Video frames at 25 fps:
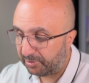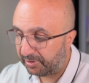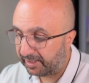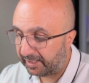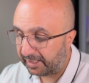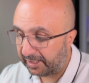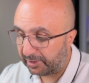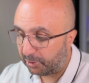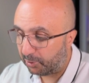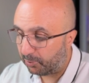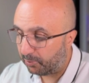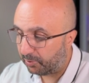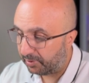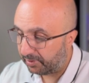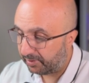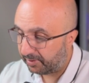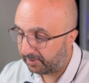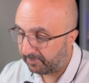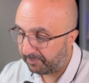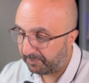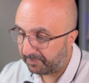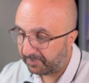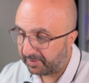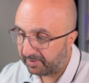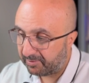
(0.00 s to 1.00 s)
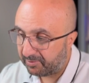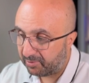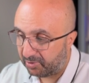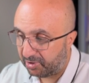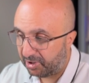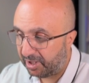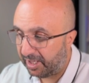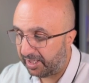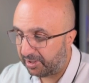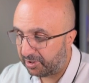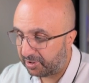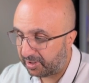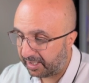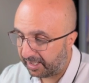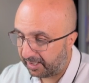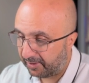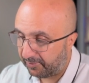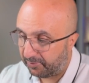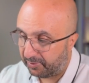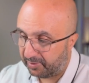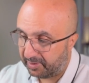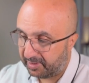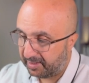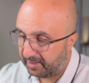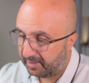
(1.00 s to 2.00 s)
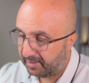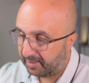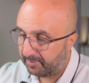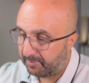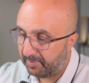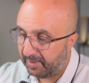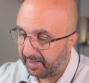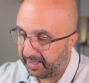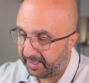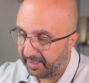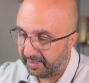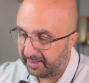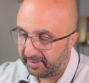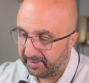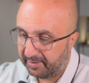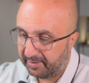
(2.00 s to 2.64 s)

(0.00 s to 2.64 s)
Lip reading: that I don't want to change, like for instance pi.